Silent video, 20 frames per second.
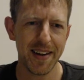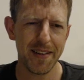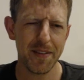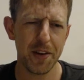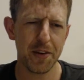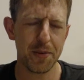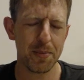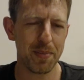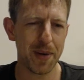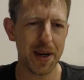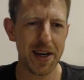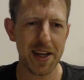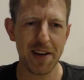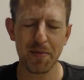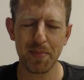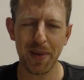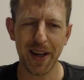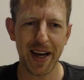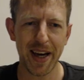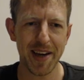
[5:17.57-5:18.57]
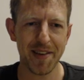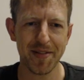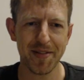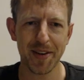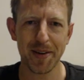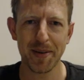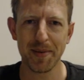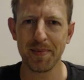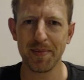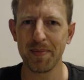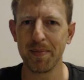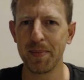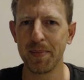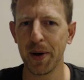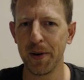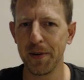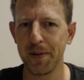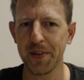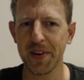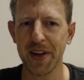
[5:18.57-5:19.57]
There's plenty of play for
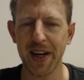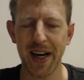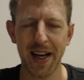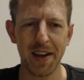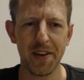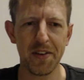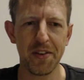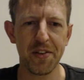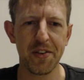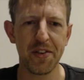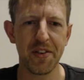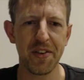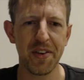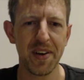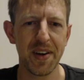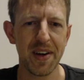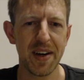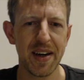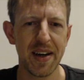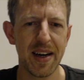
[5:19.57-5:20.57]
both colours.